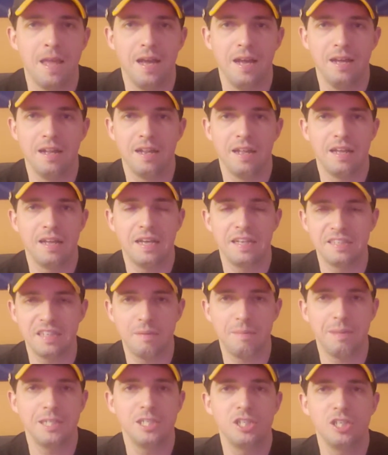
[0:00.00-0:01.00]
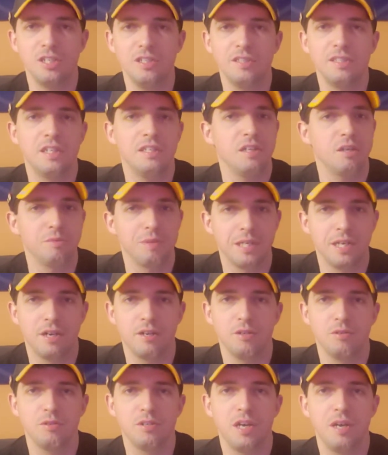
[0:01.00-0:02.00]
As I mentioned, Daniel
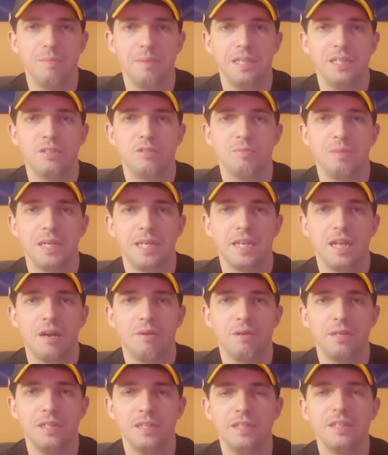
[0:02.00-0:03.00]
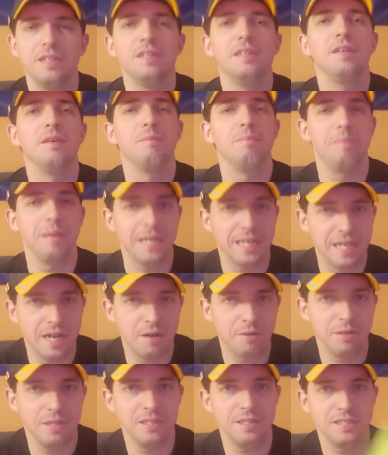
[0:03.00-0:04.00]
Ricciardo coming to McLaren.
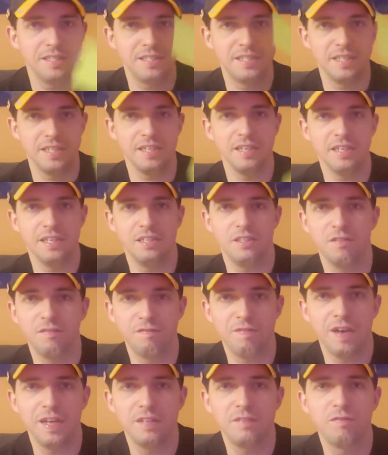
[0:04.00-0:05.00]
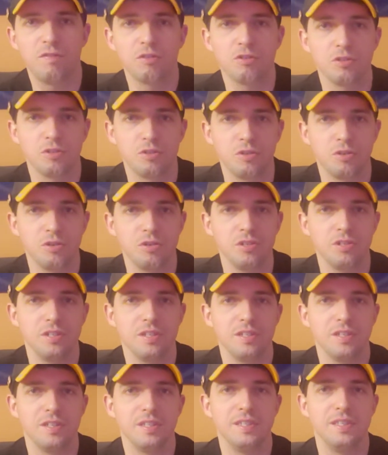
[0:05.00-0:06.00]
McLaren still in the fight for
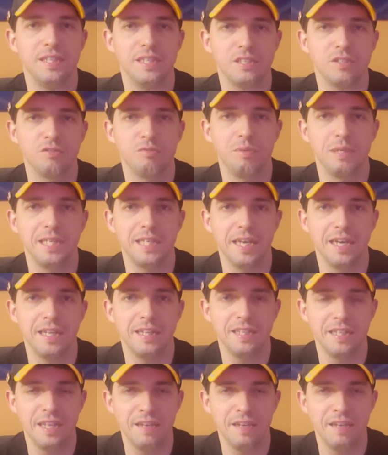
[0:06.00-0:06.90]
third this weekend.